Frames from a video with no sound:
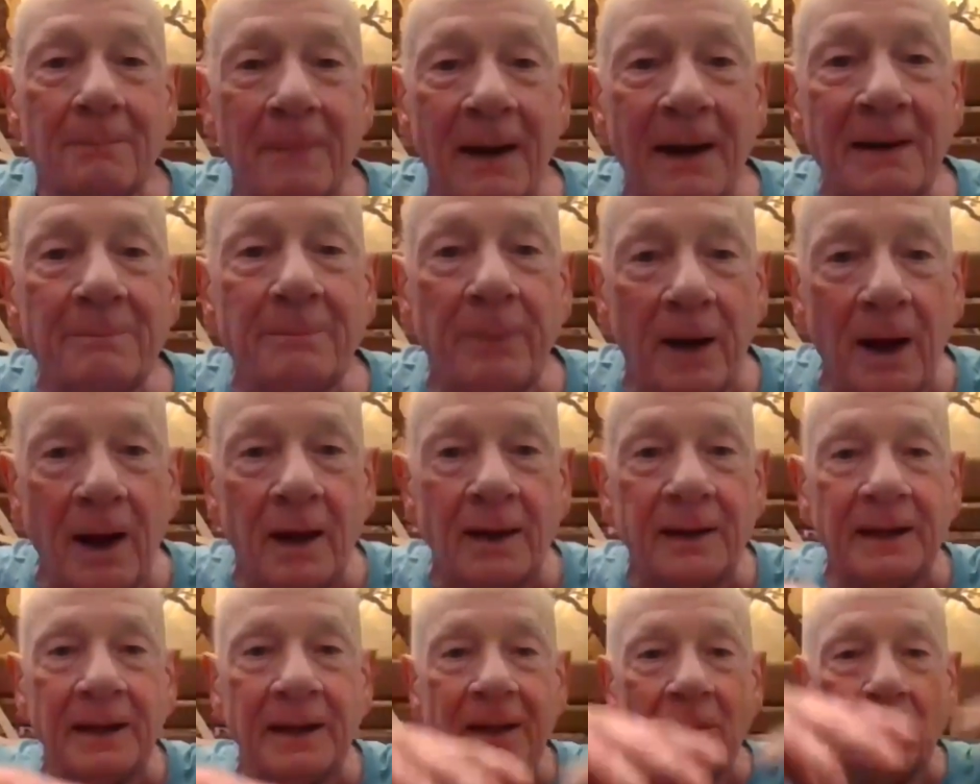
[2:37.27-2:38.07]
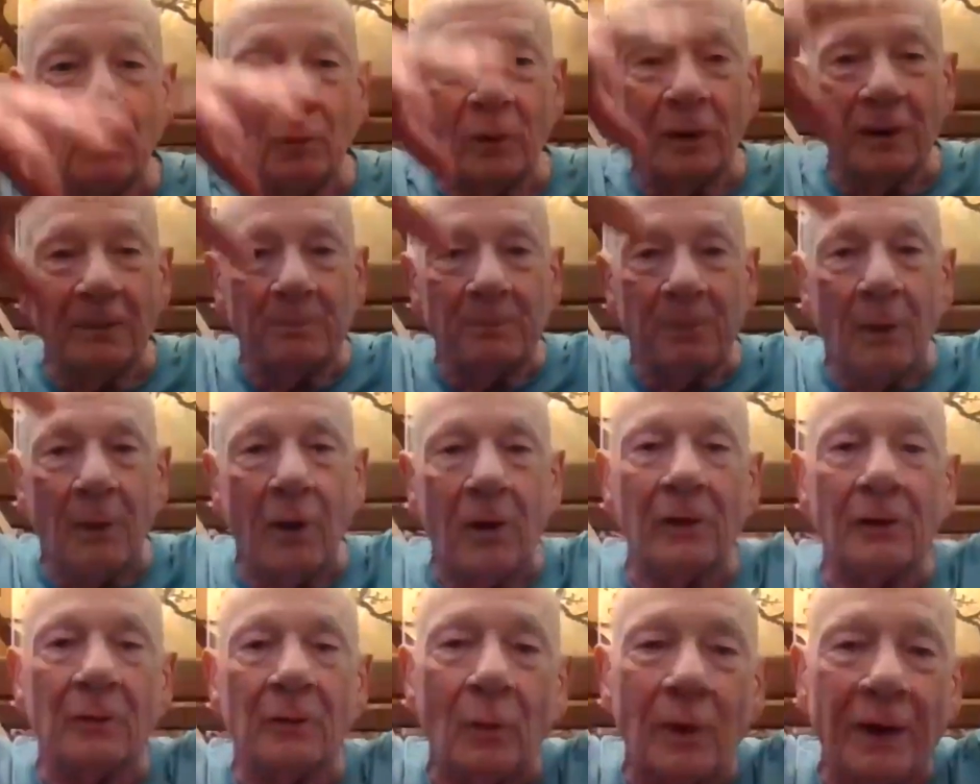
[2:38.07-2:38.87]
my body and went
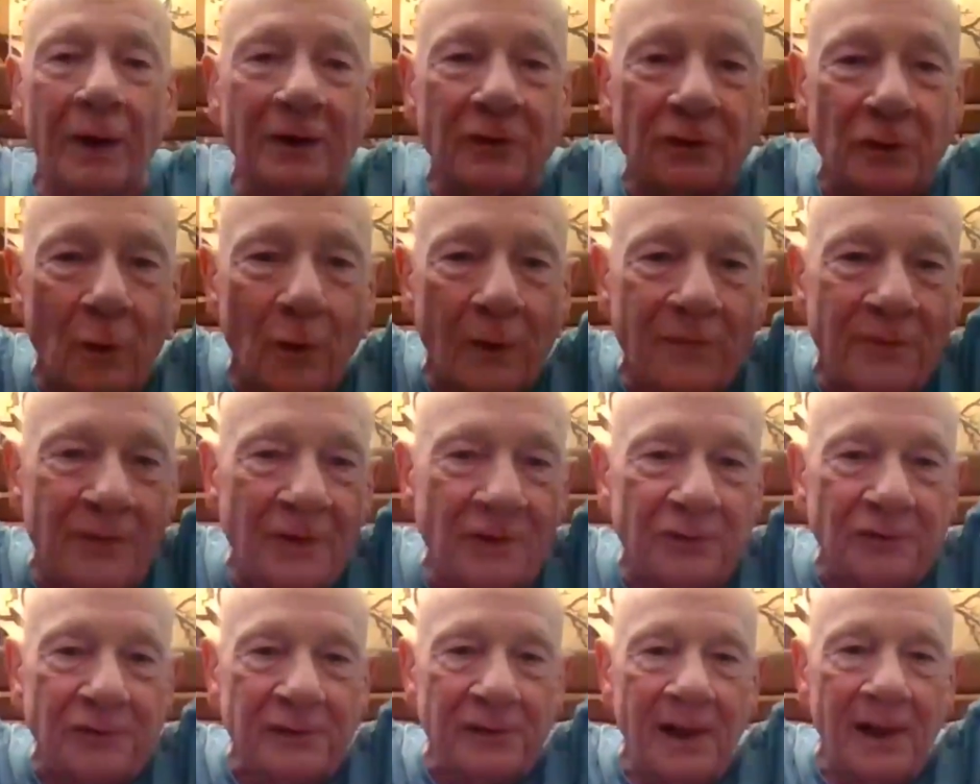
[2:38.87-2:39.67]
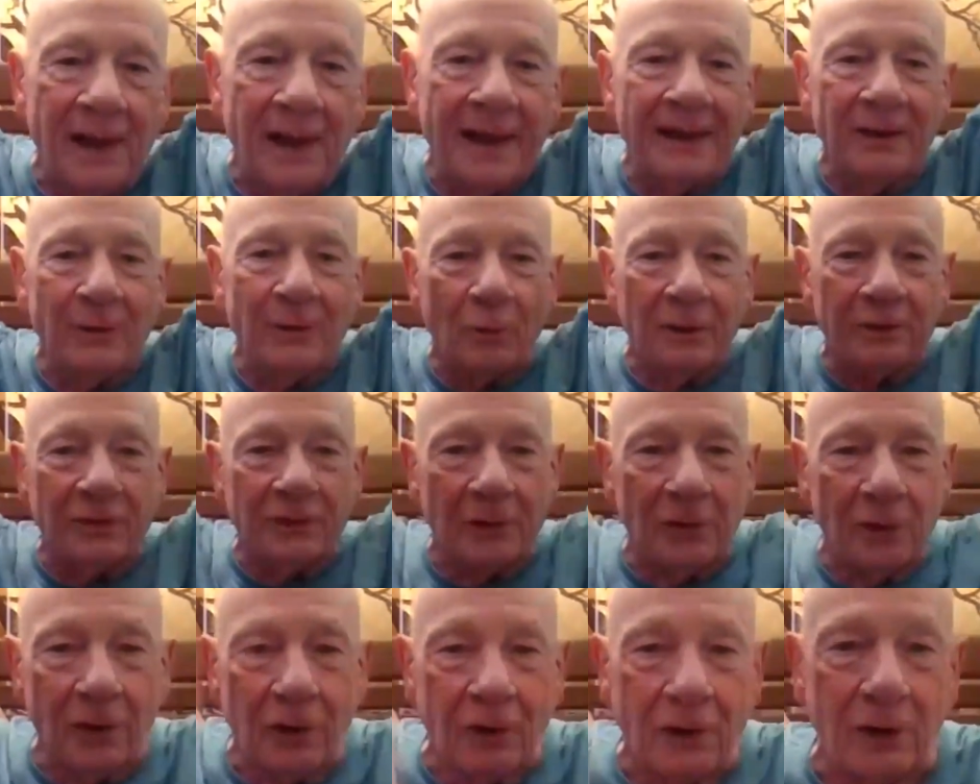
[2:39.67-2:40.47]
partway toward this light
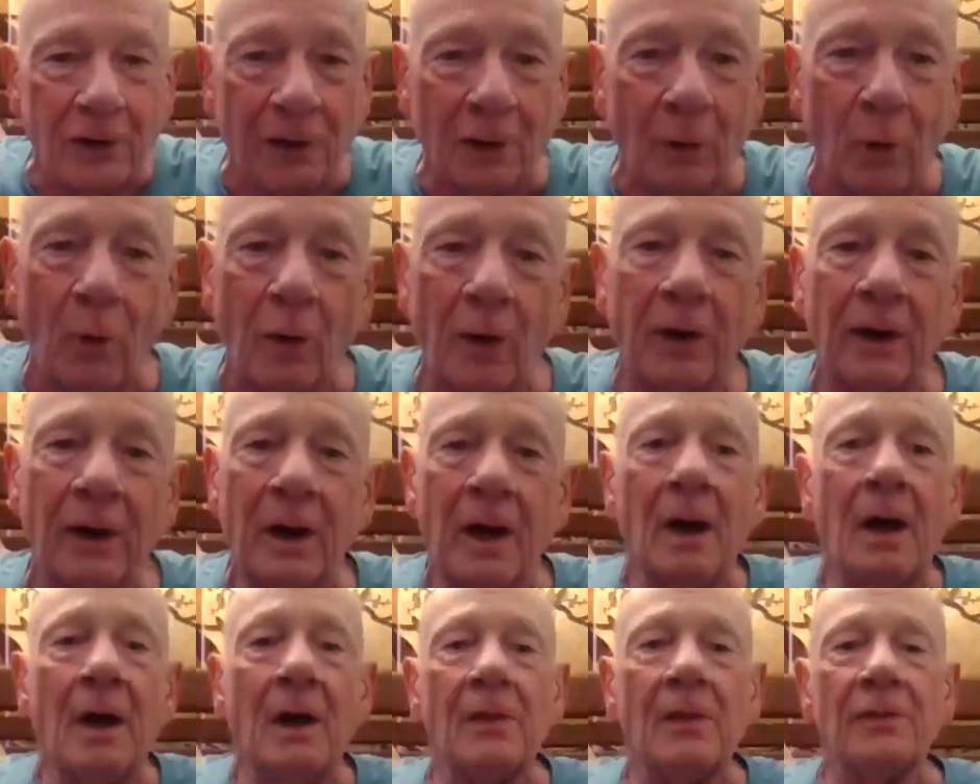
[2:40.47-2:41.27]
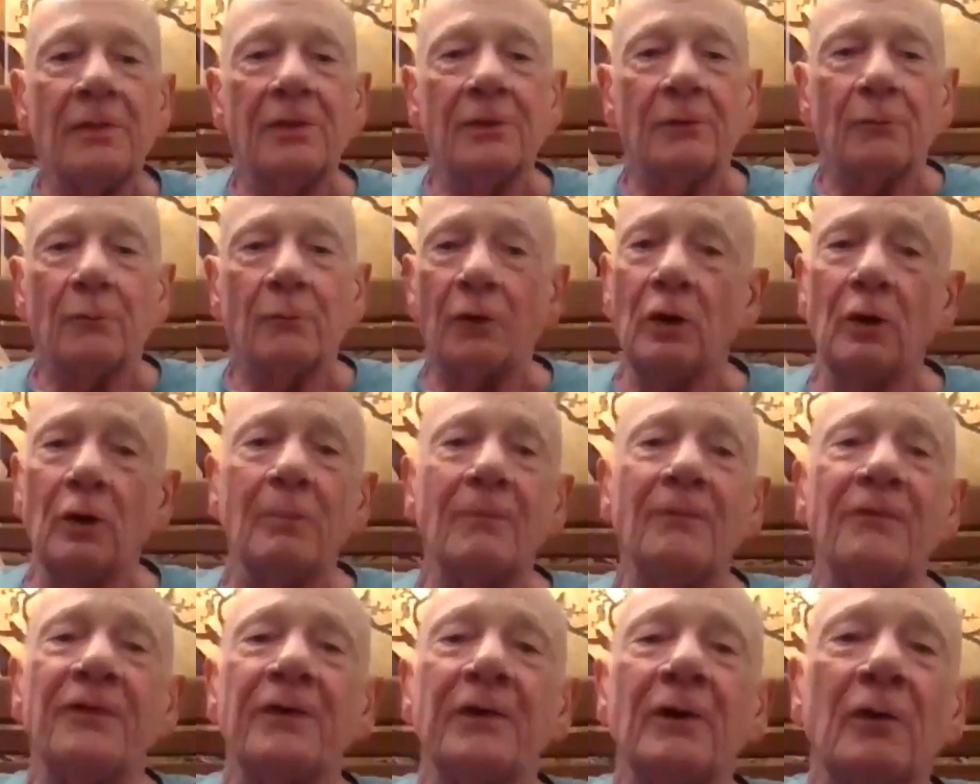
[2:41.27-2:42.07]
with her, or the
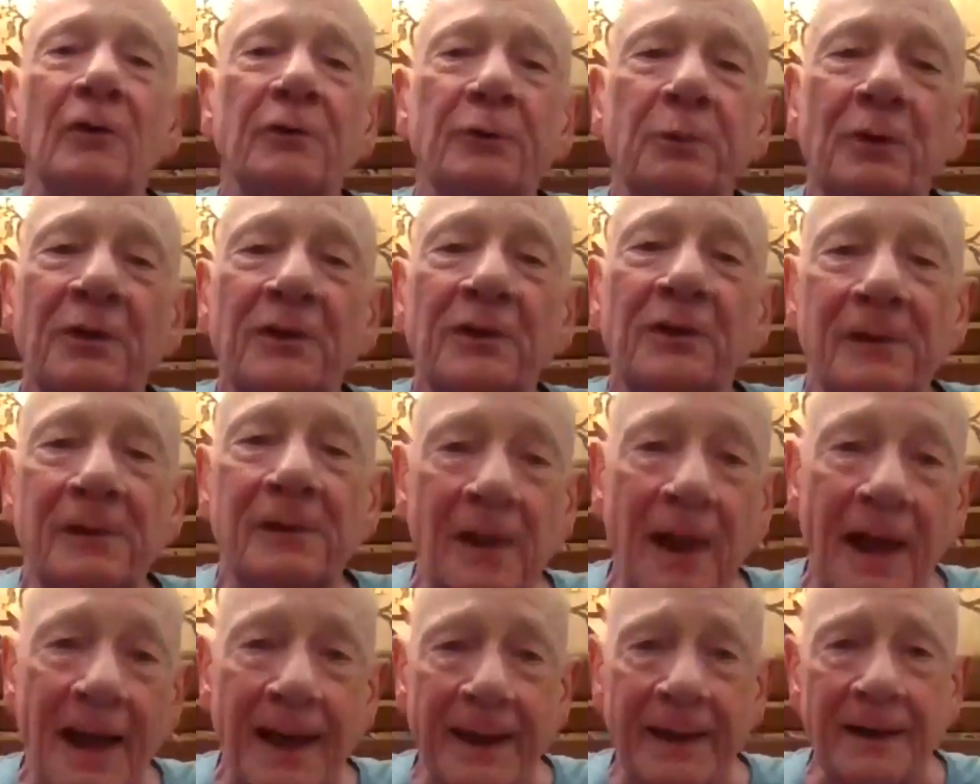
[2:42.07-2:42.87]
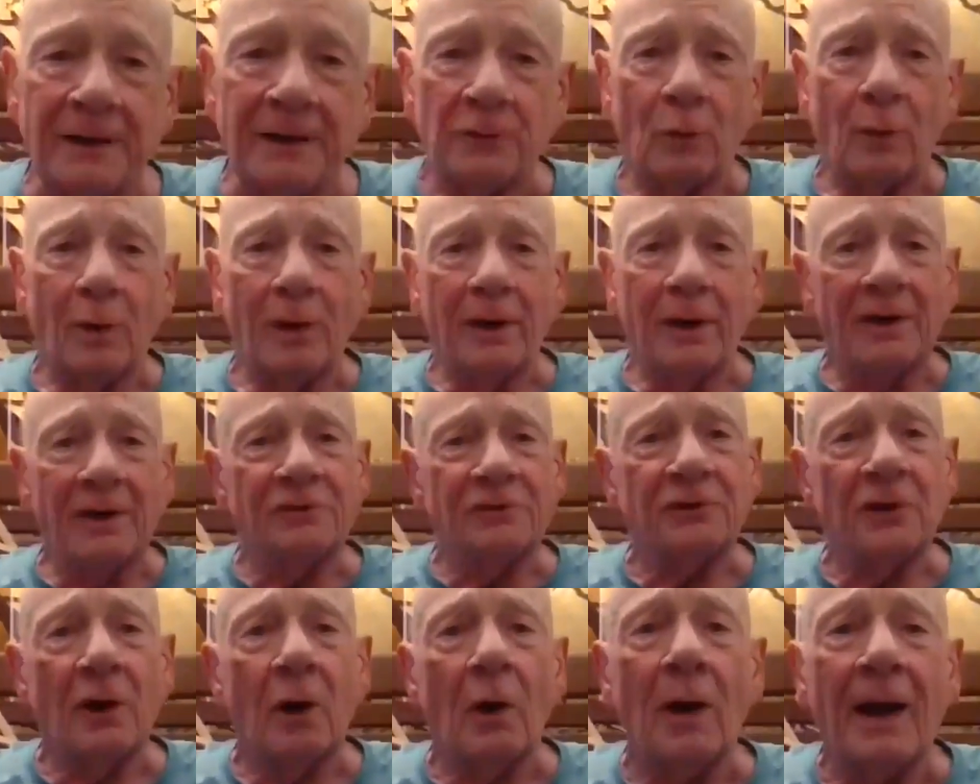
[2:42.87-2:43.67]
room filled with light, or
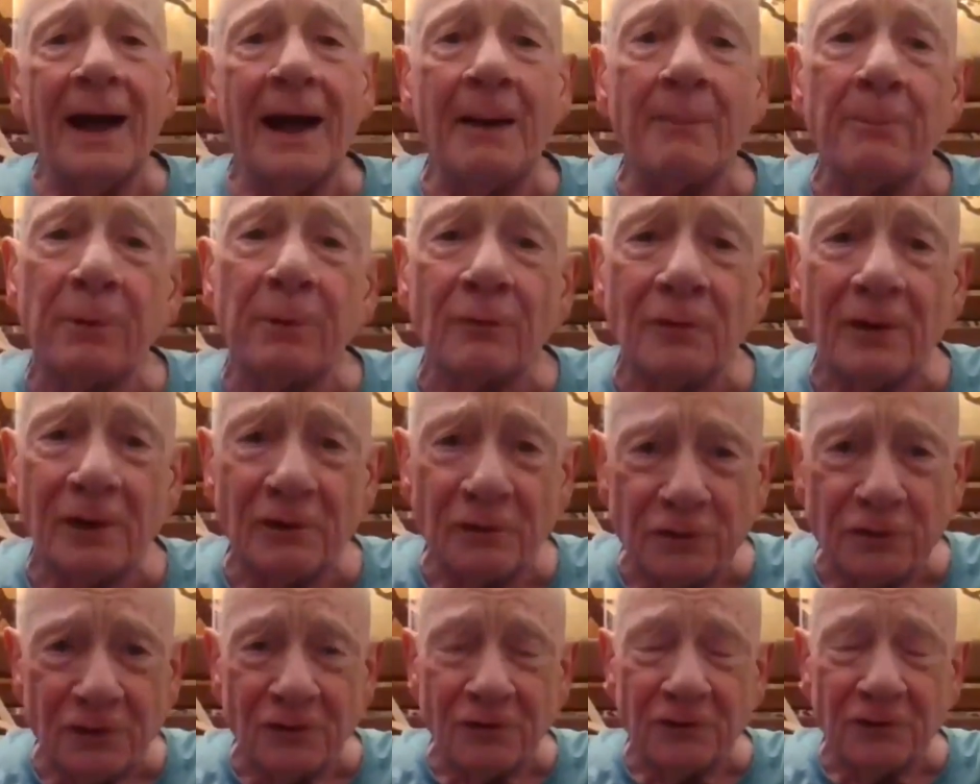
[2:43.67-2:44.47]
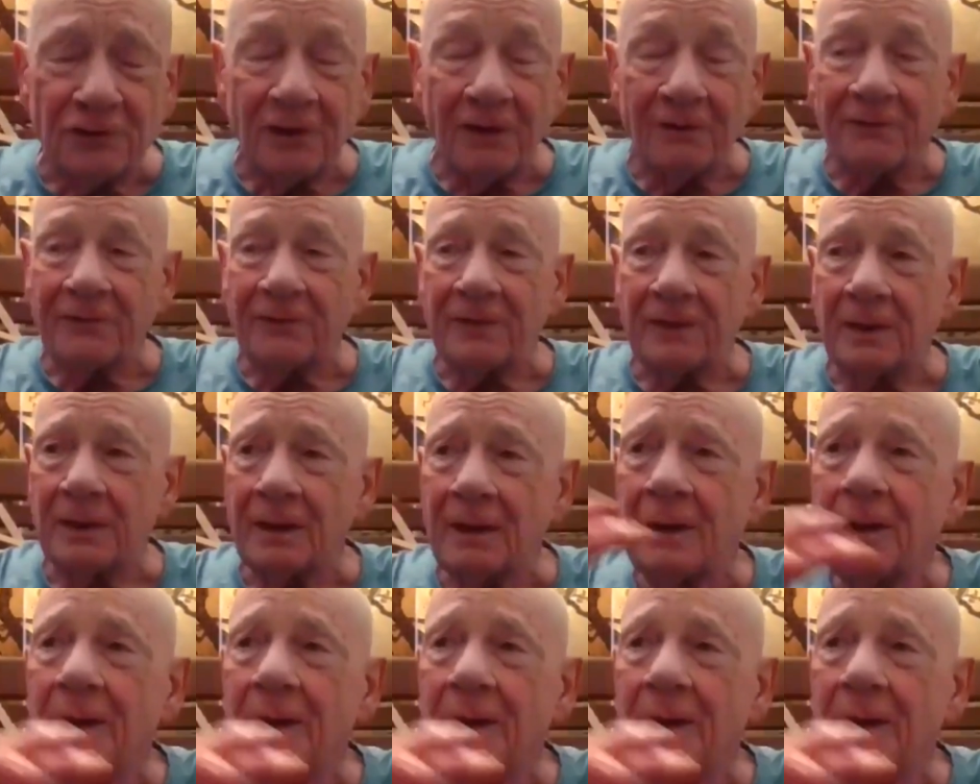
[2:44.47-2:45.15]
I saw apparitions of